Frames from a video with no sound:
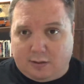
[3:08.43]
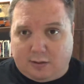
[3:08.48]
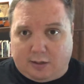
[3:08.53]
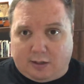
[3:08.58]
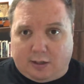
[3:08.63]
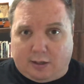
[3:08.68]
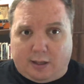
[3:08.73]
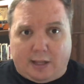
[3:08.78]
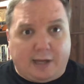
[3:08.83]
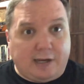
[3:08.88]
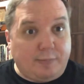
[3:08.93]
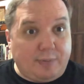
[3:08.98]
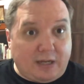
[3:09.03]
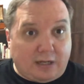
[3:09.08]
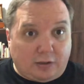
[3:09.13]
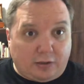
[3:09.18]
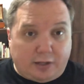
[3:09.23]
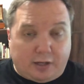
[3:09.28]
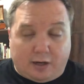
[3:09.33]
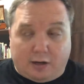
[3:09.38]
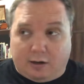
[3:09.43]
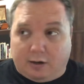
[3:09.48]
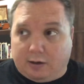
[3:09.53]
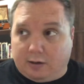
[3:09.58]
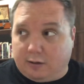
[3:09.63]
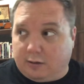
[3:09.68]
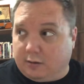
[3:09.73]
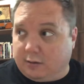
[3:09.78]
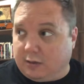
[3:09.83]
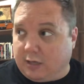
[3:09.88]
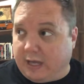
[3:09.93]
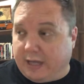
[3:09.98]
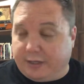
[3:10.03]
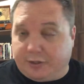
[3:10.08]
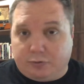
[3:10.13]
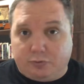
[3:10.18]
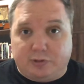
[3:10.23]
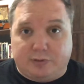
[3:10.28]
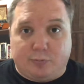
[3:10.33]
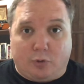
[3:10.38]
And to be clear, I
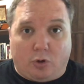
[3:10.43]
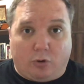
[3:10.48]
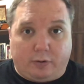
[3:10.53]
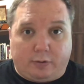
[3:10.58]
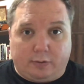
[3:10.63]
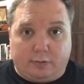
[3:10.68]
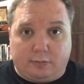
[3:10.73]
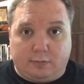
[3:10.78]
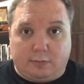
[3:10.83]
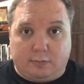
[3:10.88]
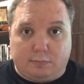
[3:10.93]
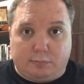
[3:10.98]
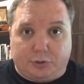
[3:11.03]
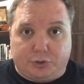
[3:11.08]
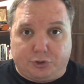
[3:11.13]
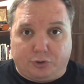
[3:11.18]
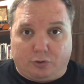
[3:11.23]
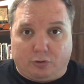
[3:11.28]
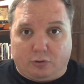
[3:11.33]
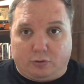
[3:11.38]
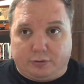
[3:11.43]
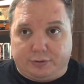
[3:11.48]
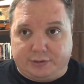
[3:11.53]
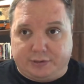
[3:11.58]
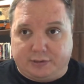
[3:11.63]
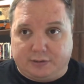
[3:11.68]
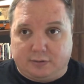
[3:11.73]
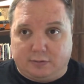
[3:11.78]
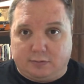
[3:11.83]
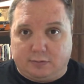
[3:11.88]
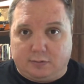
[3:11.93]
do smoke Maduros